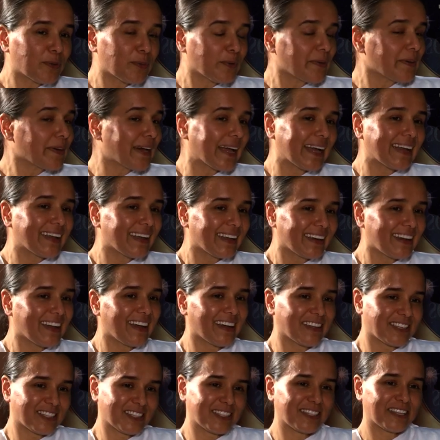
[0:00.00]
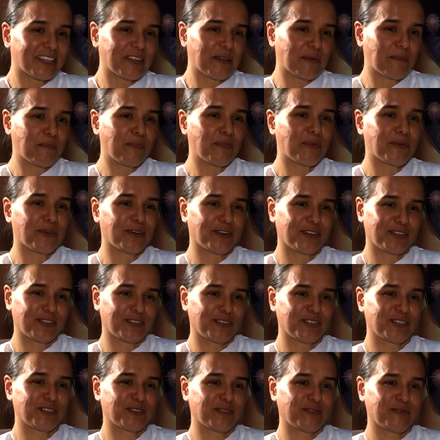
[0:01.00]
will recognize the
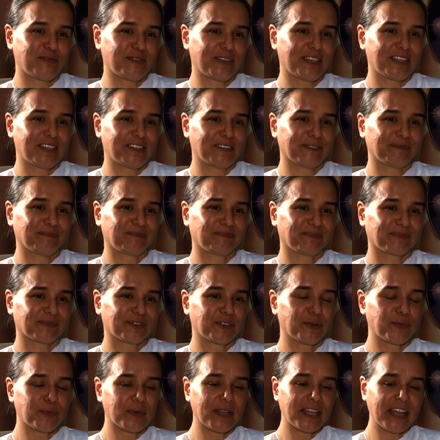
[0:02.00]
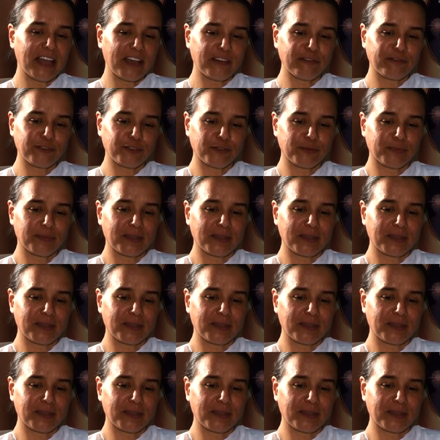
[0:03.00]
importance of it. We have to